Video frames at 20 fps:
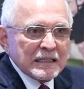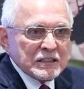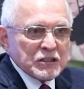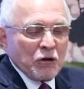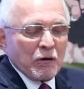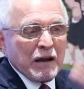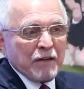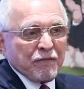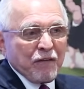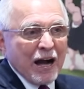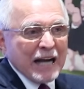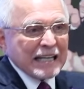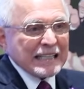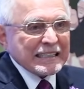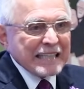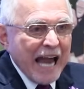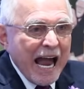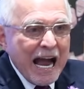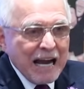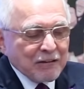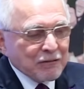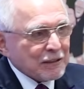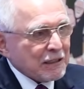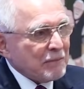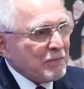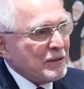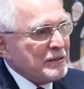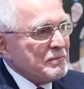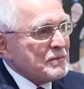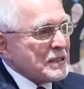So he fucking tackled
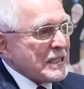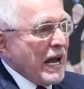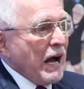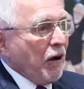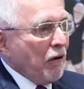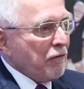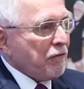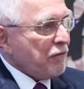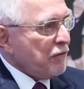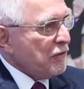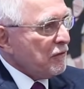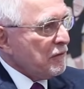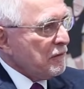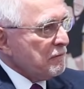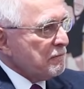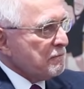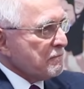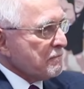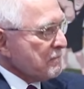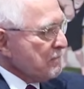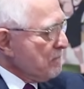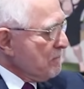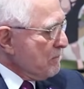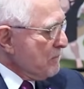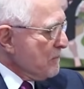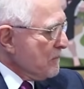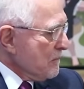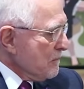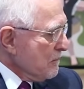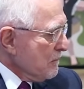him himself.
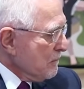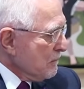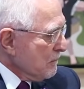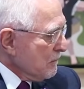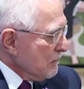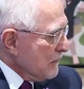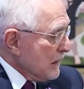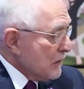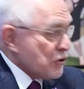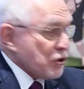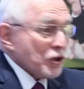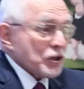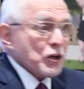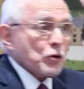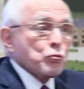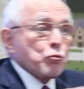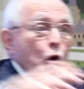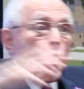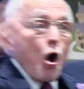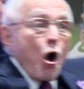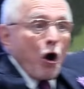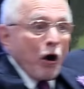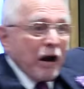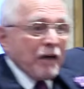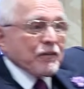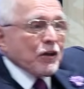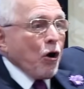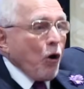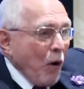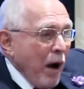To the roar
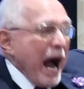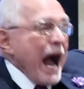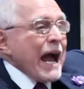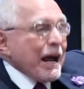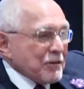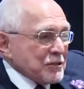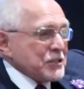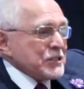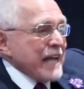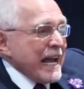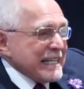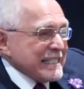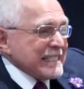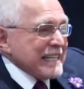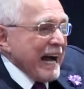of the Ohio State